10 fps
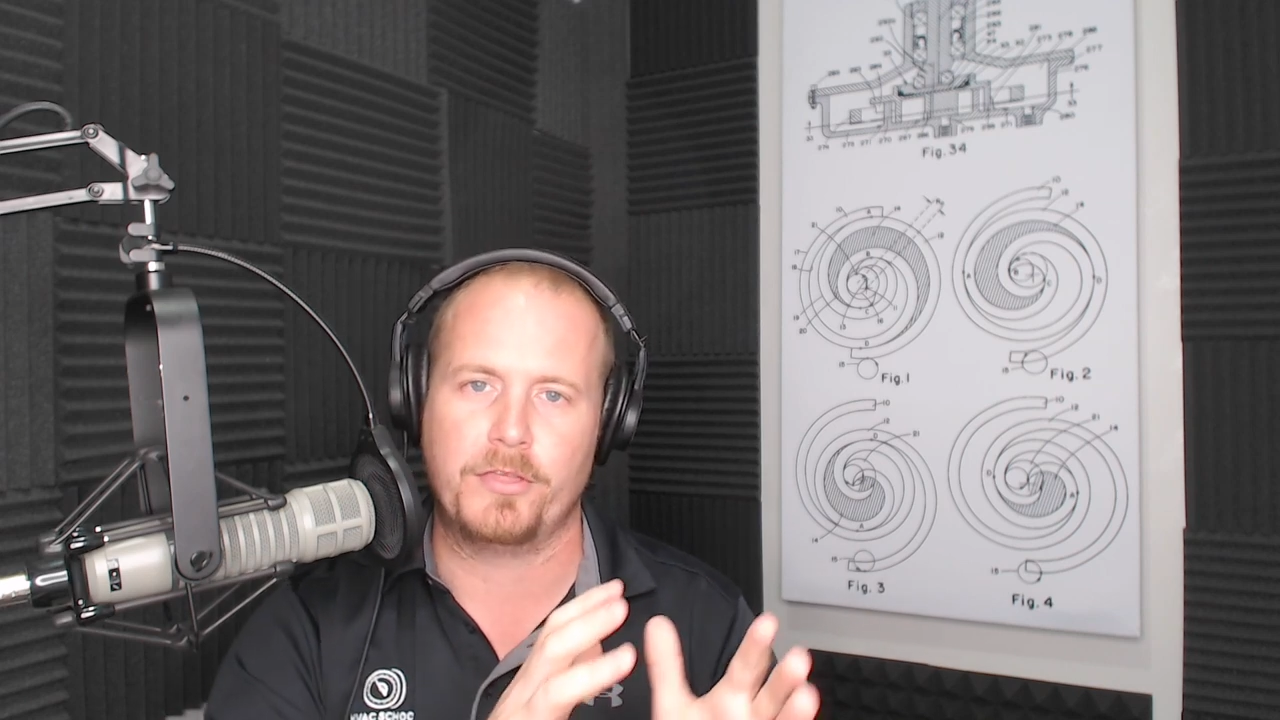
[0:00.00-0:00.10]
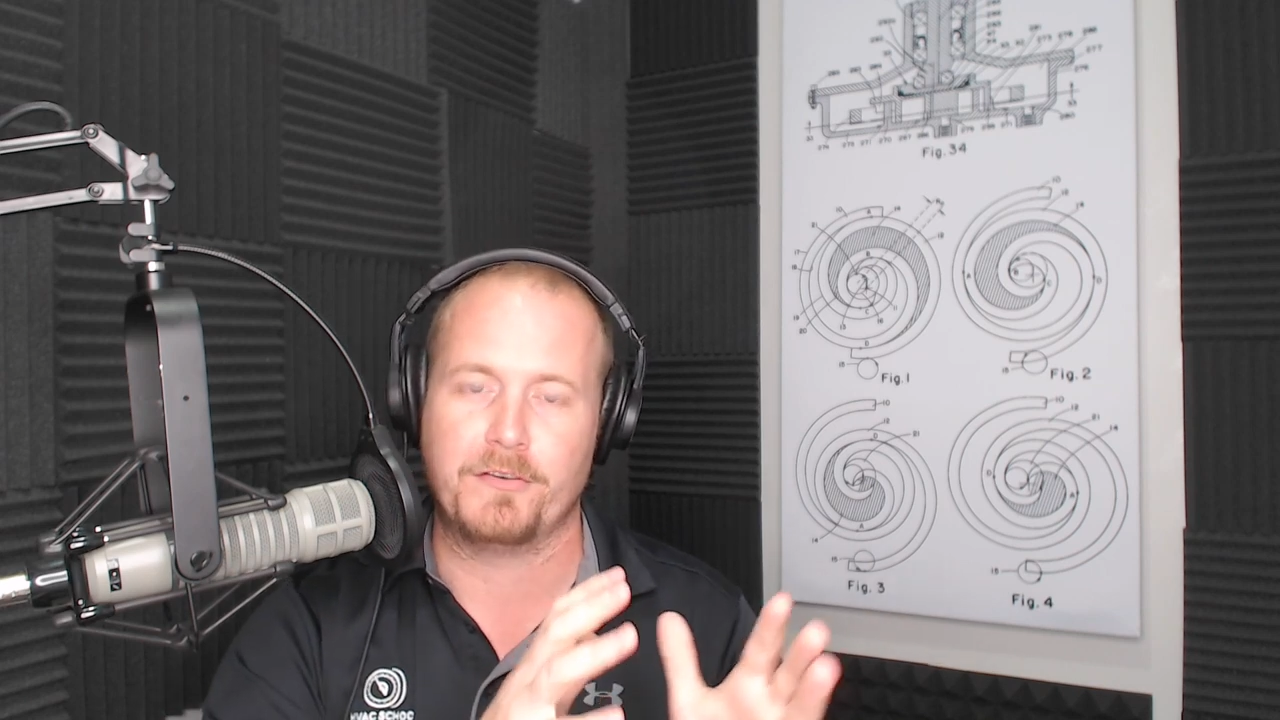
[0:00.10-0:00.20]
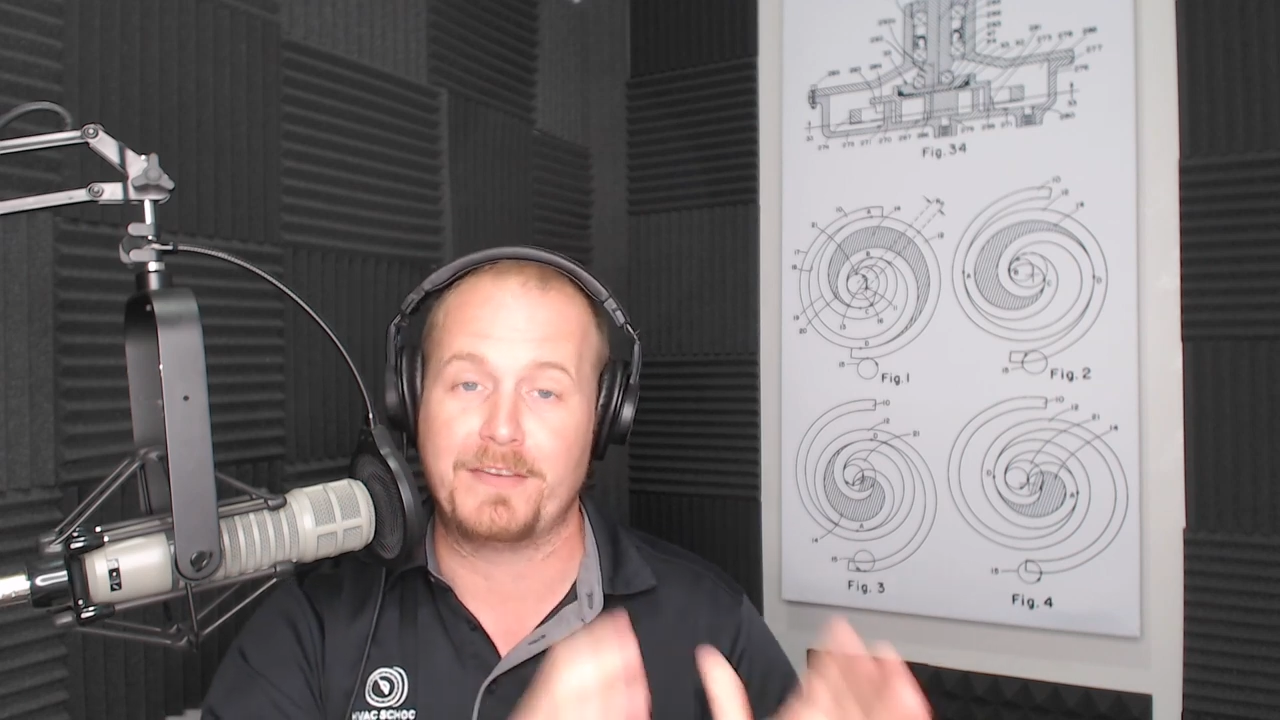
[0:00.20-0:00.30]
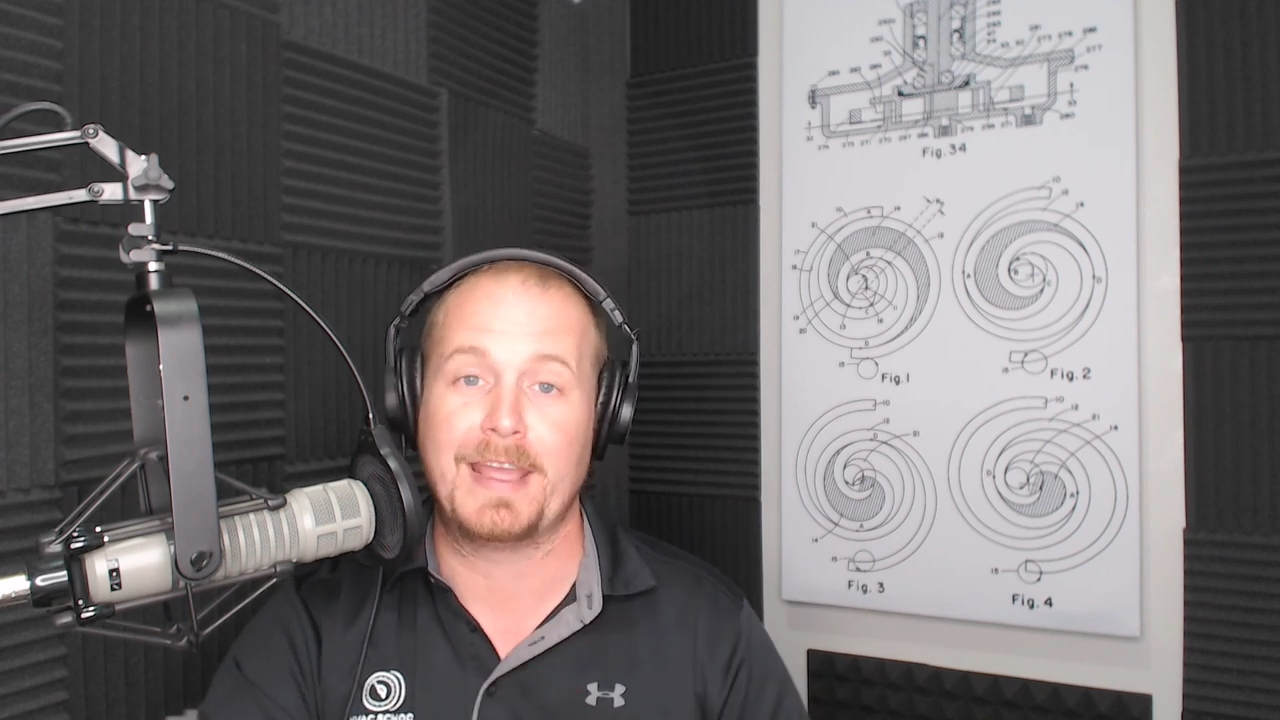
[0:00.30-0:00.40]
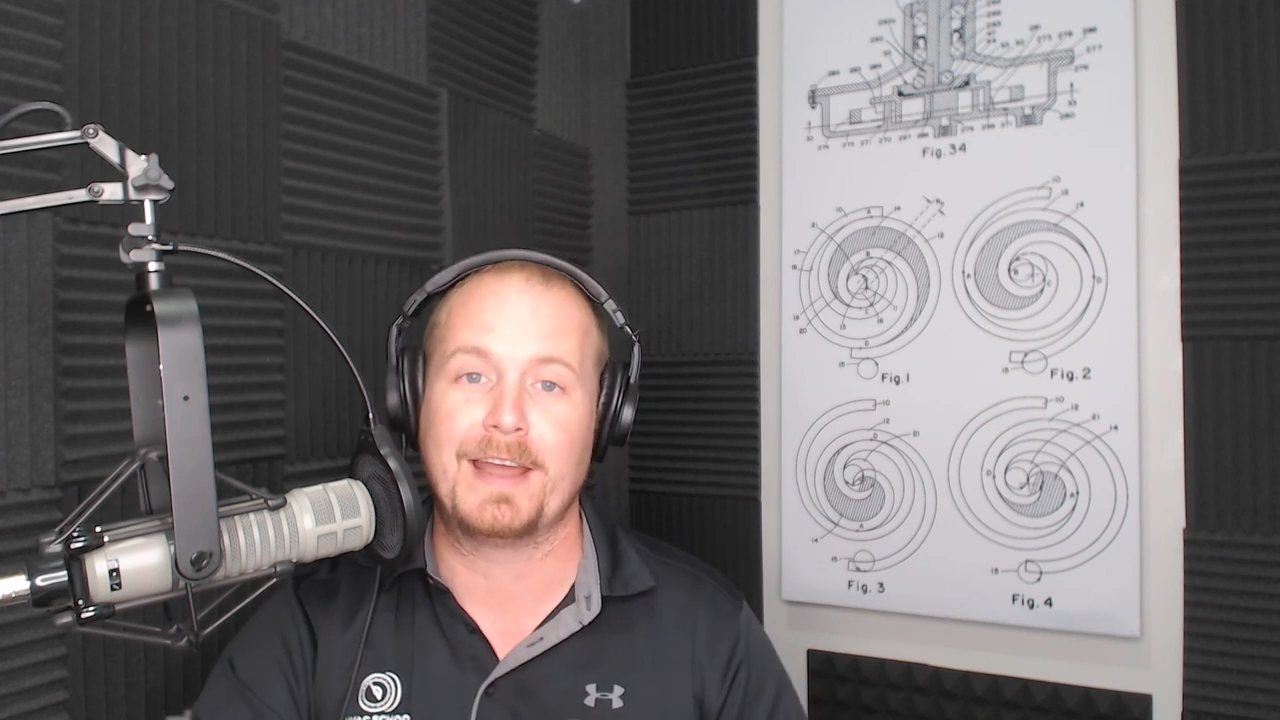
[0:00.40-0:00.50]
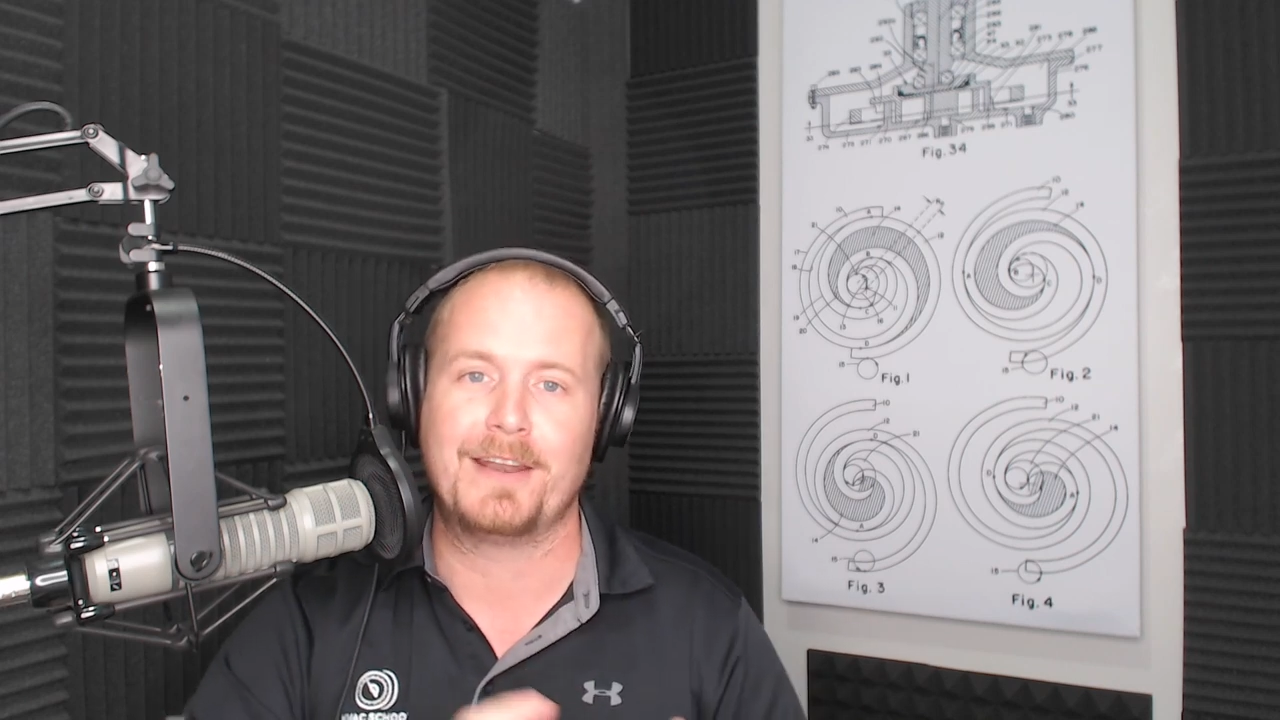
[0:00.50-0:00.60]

the fan